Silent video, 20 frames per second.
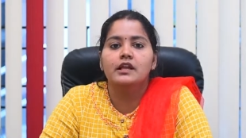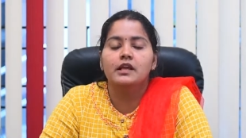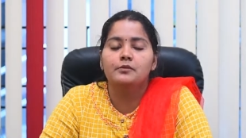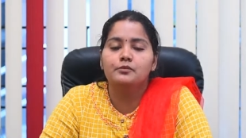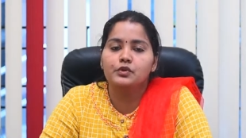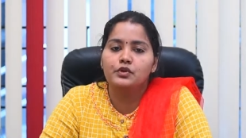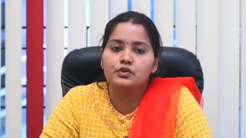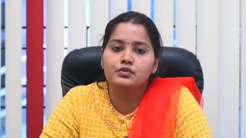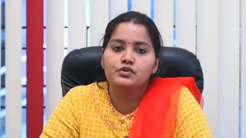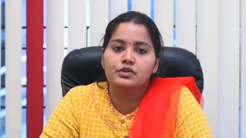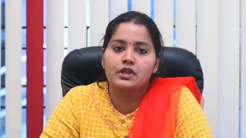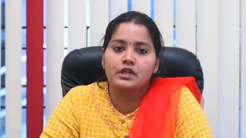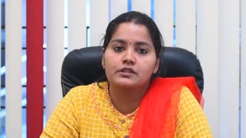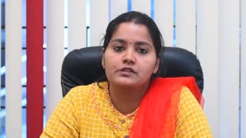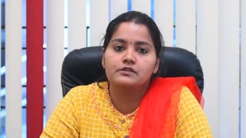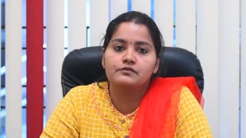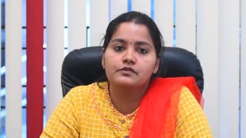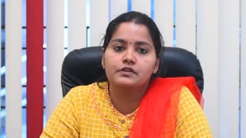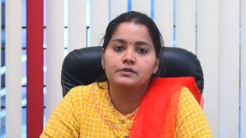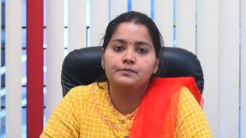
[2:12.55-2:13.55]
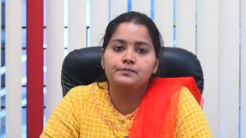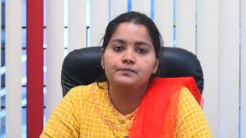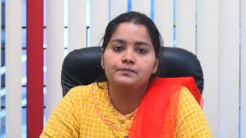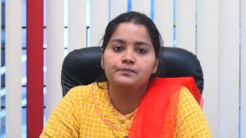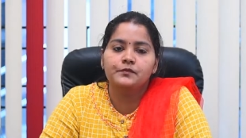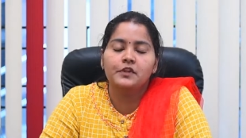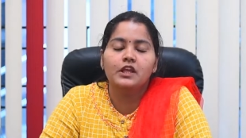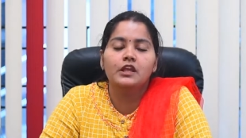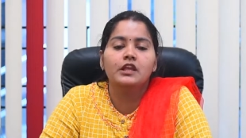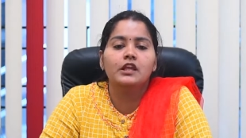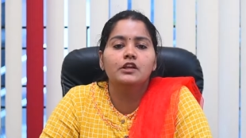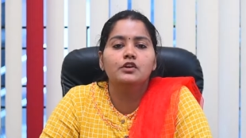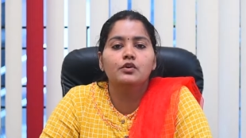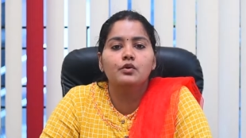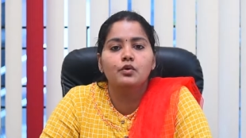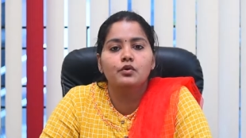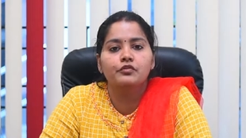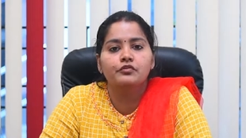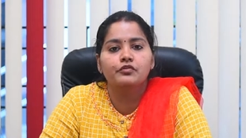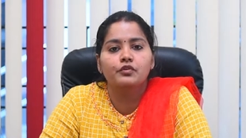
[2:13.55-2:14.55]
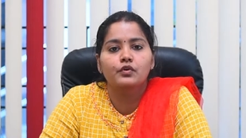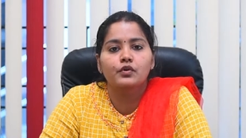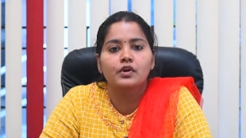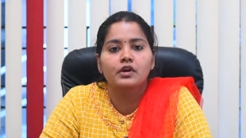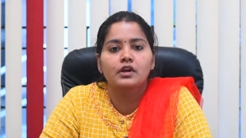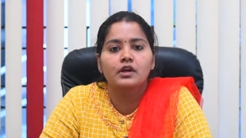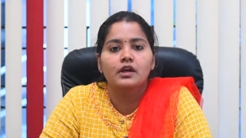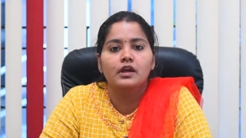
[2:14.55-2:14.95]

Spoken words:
embryo transfer, they can go for